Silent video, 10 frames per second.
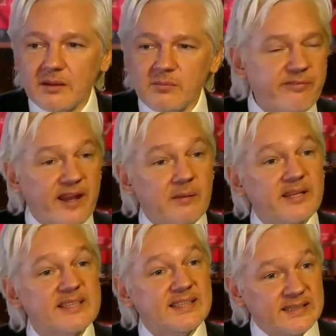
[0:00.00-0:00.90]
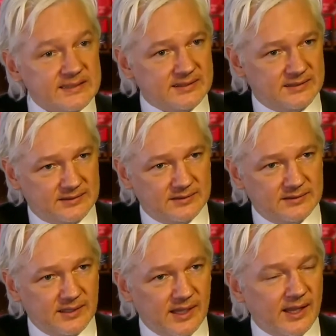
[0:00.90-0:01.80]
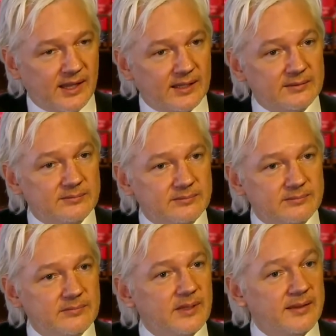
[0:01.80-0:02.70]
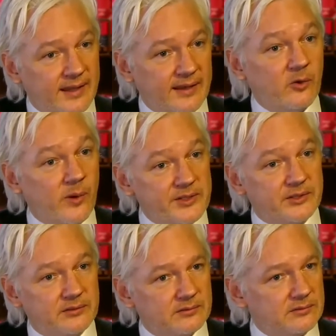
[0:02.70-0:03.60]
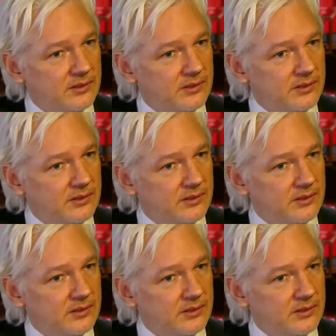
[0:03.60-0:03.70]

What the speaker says: my family is innocent in that equation.